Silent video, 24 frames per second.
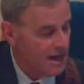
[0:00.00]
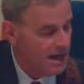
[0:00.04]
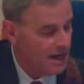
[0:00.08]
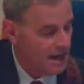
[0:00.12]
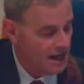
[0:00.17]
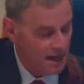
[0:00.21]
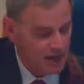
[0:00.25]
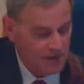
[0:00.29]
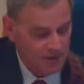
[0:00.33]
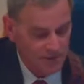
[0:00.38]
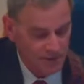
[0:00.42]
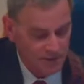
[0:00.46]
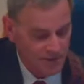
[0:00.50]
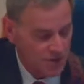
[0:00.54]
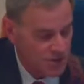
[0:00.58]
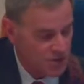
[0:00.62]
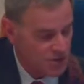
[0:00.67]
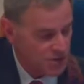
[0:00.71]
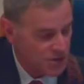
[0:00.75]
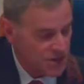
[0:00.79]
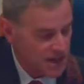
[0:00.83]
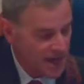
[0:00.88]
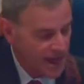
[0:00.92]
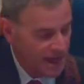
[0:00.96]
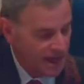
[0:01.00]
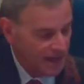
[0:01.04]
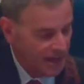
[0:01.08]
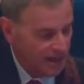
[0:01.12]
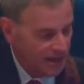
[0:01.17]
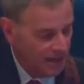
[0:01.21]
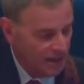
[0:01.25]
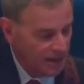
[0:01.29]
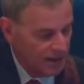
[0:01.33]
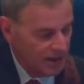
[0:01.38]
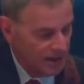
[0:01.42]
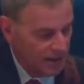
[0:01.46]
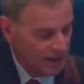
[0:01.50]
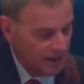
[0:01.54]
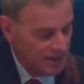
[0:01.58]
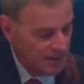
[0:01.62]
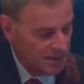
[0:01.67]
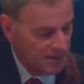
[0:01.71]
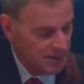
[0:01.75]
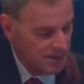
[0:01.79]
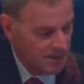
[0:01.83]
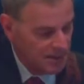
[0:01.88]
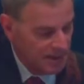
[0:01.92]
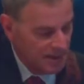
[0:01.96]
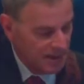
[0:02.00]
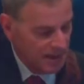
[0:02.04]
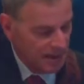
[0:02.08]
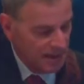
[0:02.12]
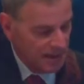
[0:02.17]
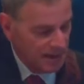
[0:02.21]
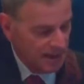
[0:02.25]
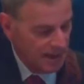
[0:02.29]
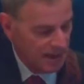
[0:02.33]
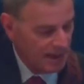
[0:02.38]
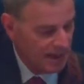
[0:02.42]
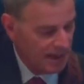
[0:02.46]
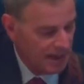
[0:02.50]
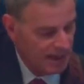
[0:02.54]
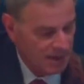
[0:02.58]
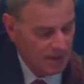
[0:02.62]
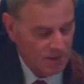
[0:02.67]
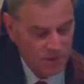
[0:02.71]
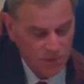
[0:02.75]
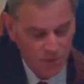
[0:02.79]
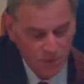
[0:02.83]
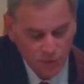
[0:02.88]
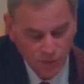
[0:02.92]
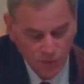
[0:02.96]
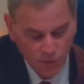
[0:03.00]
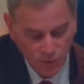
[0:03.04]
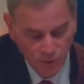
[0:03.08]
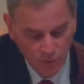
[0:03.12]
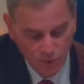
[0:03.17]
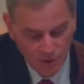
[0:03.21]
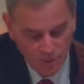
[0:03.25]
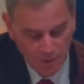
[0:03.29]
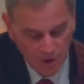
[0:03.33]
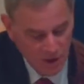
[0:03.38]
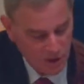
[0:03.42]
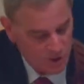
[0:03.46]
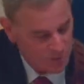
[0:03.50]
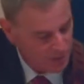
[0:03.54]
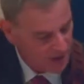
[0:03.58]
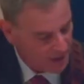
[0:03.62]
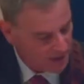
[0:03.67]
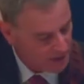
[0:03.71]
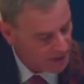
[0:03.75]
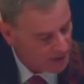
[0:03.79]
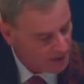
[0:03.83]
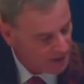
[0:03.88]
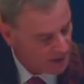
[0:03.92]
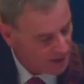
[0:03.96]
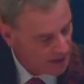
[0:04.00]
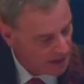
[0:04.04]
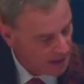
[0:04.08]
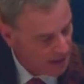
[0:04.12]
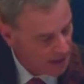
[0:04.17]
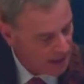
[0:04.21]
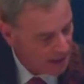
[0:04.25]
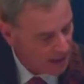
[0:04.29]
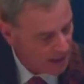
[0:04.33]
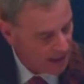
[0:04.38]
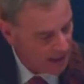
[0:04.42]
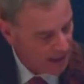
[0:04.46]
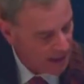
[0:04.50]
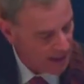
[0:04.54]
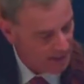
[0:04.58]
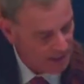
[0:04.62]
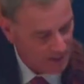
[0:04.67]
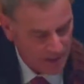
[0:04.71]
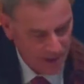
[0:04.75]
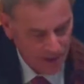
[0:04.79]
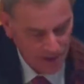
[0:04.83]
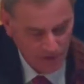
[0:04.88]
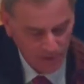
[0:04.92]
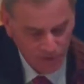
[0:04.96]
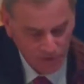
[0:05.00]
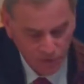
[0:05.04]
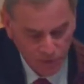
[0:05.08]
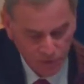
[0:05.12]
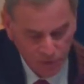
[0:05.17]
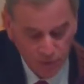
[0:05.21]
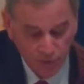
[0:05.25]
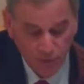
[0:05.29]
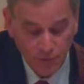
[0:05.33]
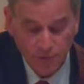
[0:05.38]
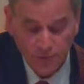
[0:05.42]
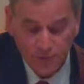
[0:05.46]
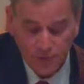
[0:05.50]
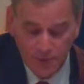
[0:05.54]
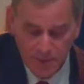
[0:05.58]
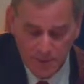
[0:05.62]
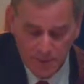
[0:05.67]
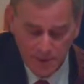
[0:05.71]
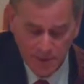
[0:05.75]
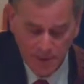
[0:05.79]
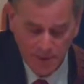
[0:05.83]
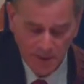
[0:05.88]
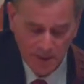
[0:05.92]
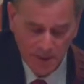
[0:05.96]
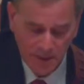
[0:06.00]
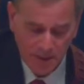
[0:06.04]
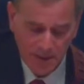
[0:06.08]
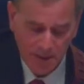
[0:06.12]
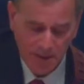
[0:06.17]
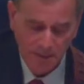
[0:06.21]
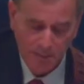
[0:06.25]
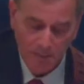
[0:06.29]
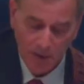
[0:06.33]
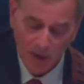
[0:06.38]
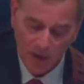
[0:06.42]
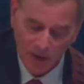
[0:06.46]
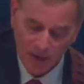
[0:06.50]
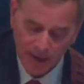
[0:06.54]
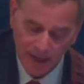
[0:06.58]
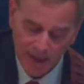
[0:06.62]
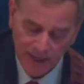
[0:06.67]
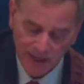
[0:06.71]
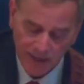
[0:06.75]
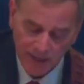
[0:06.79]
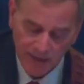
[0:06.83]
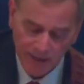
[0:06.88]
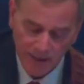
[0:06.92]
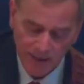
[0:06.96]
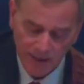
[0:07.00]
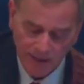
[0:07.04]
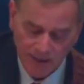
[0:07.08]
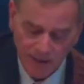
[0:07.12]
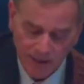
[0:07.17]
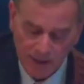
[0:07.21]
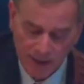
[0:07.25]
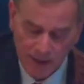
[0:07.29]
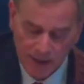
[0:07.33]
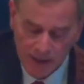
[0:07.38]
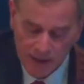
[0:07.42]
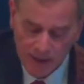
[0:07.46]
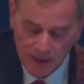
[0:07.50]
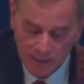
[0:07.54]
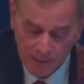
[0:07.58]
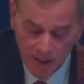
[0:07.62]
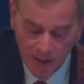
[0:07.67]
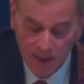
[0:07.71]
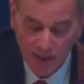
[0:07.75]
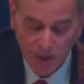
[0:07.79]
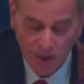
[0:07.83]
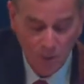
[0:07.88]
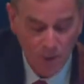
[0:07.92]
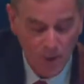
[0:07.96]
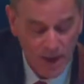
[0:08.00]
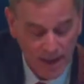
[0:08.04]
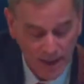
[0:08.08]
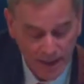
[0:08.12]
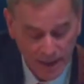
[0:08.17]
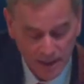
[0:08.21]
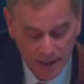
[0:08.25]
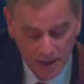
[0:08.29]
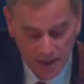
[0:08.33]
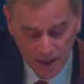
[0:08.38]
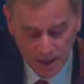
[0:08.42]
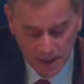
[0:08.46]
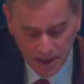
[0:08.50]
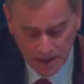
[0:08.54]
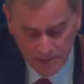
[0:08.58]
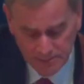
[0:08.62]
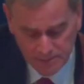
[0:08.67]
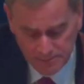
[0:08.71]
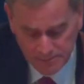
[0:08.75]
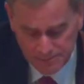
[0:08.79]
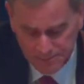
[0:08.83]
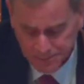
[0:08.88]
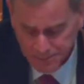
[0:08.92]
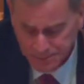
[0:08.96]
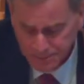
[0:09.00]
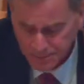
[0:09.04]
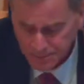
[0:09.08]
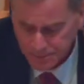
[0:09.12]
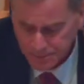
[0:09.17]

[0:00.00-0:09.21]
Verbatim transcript: uh, of Rich Nagan, um, who's doing much better, um, of Sue Freeman, Mark Heller, Michael Wagenheim,